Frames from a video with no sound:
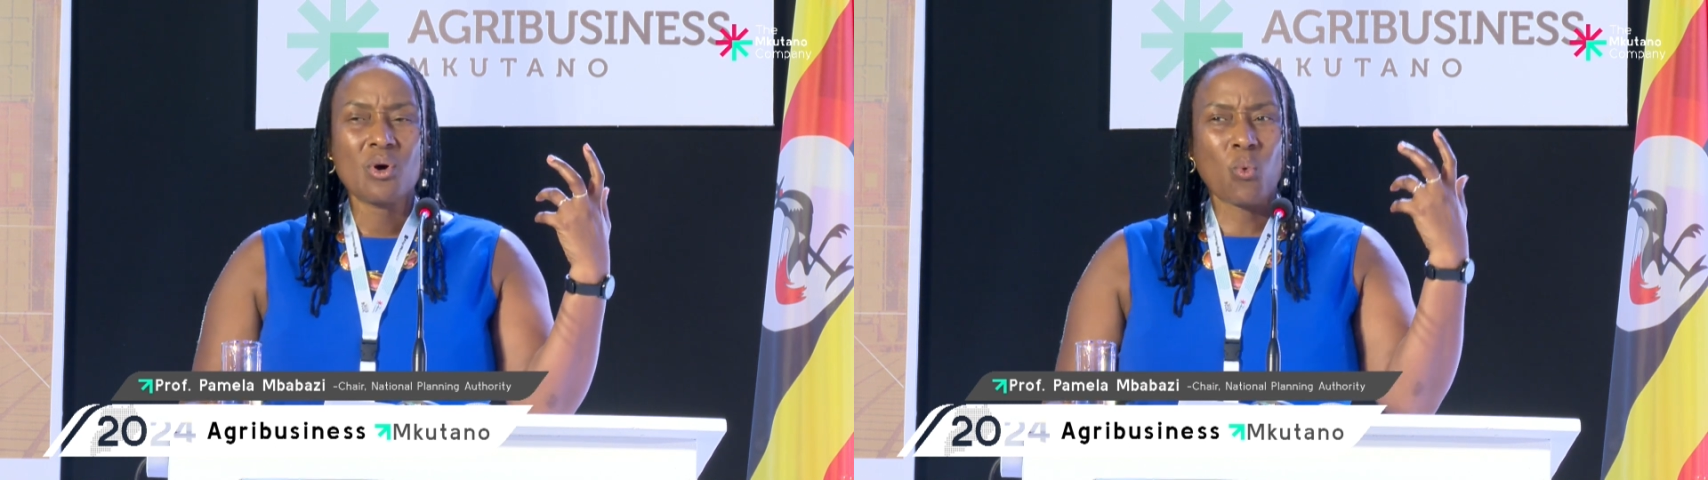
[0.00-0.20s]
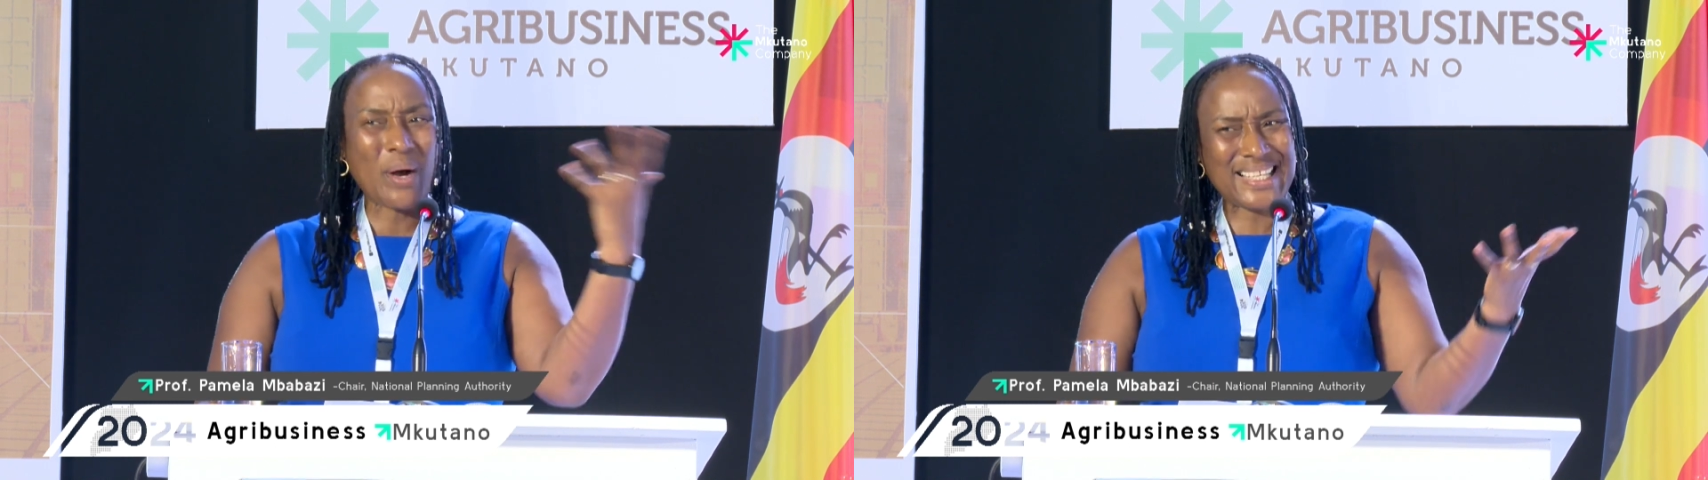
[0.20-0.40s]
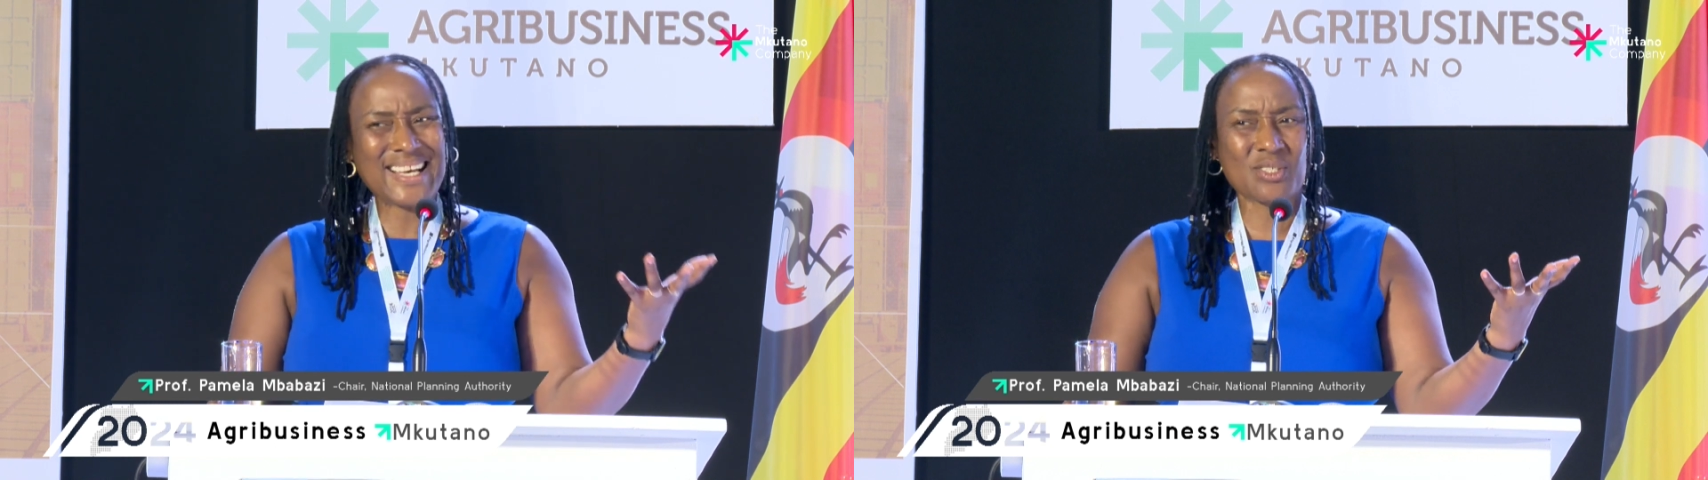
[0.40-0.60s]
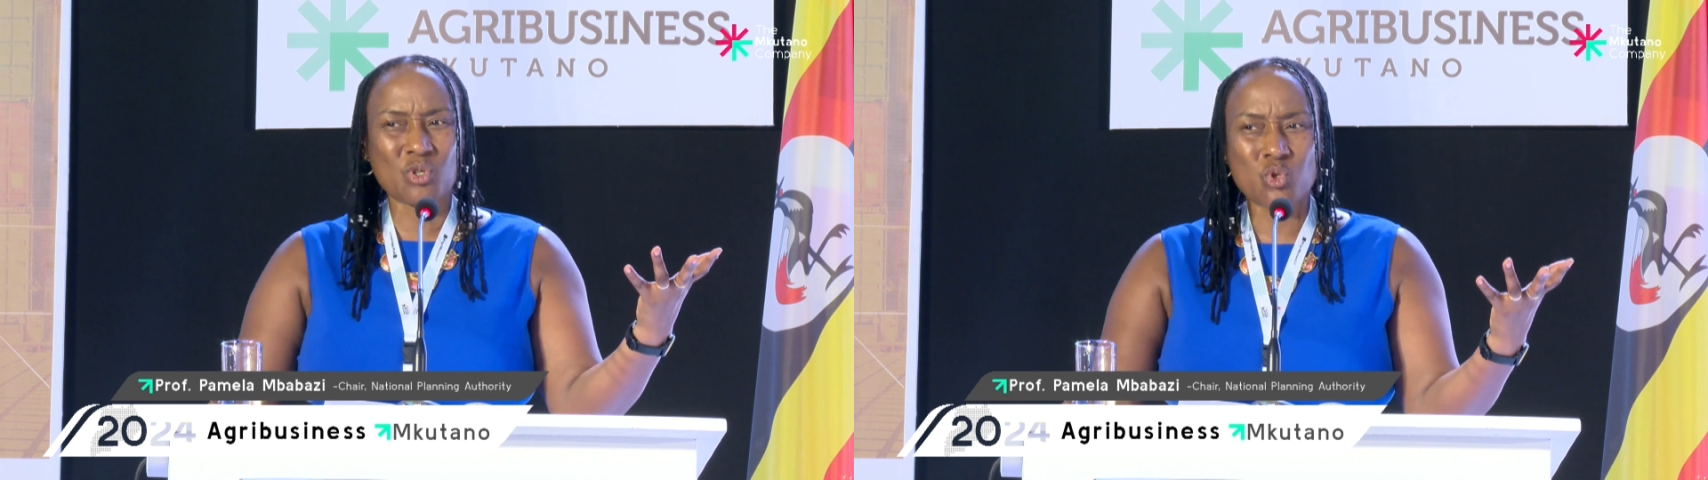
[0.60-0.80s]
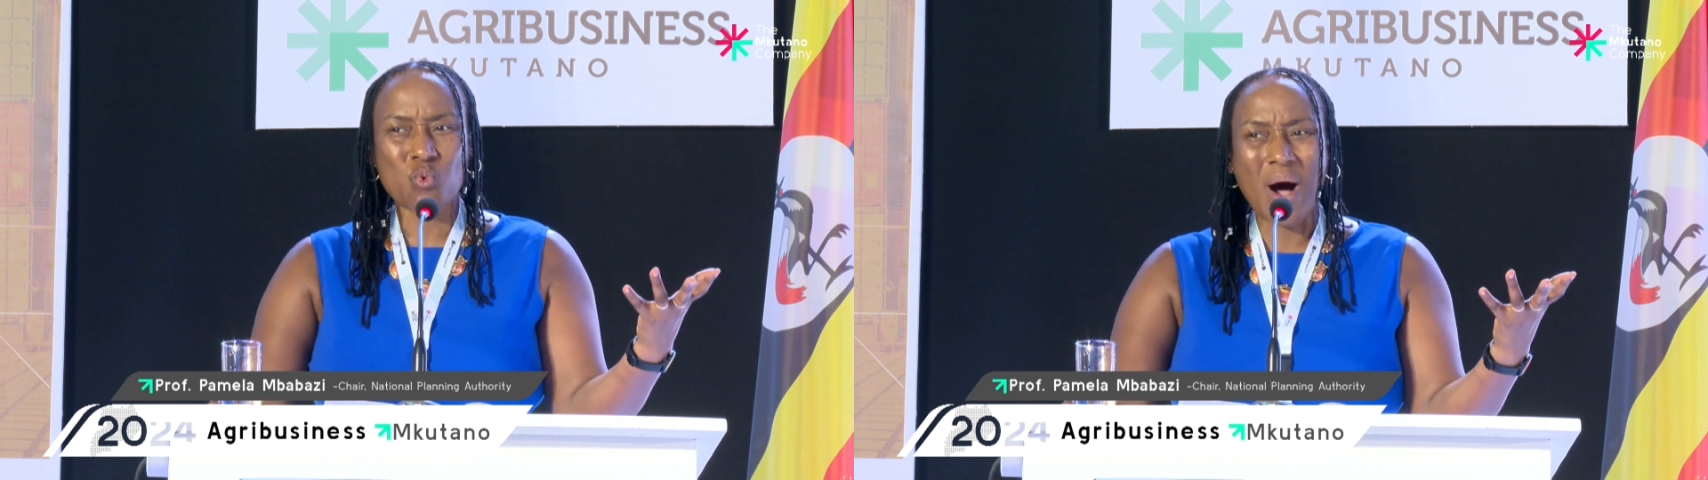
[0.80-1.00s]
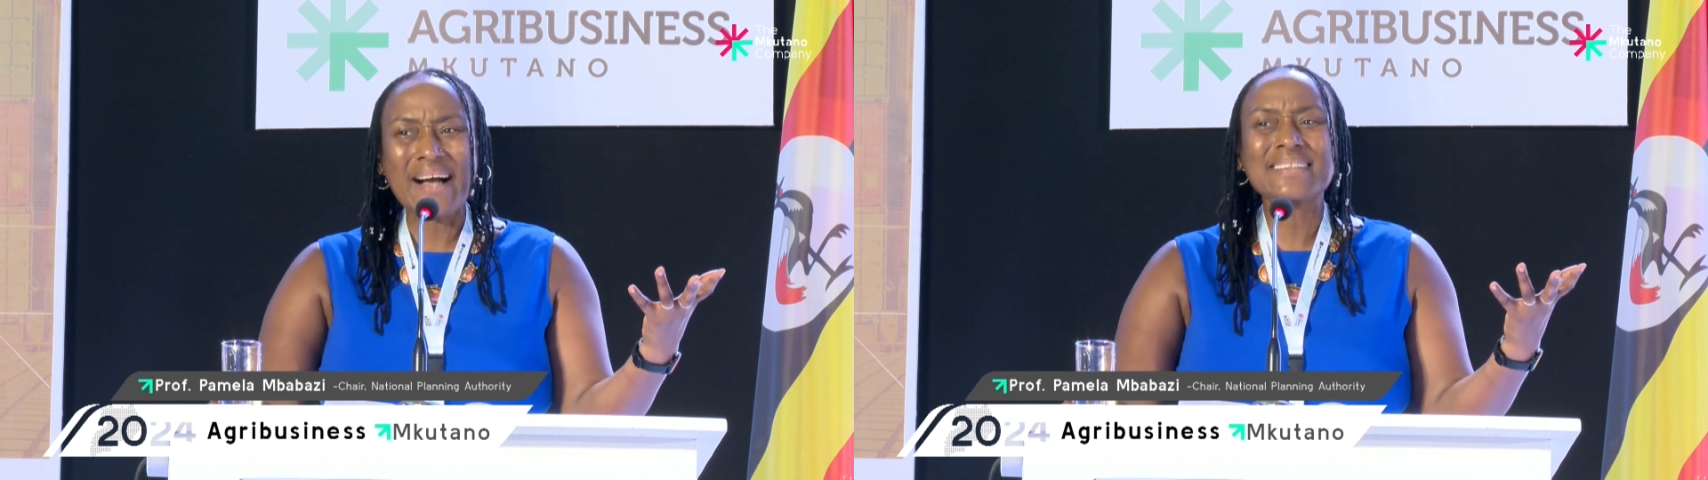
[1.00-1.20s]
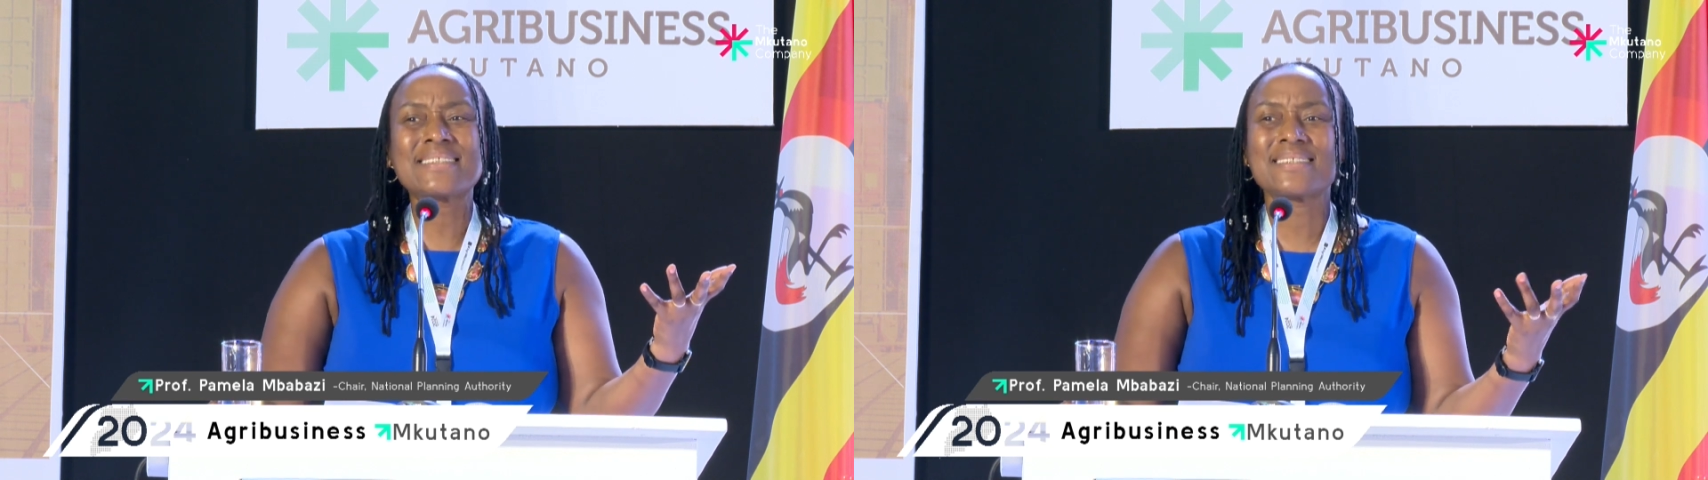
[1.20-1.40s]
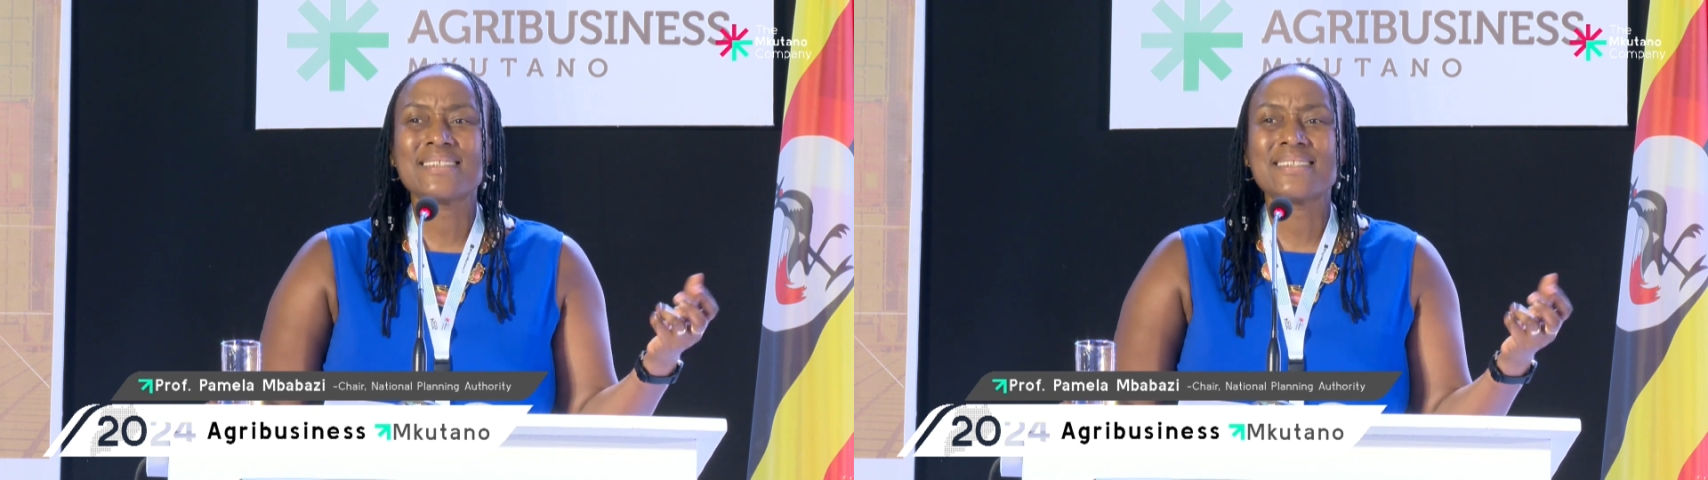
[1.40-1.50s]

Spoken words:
what has not worked,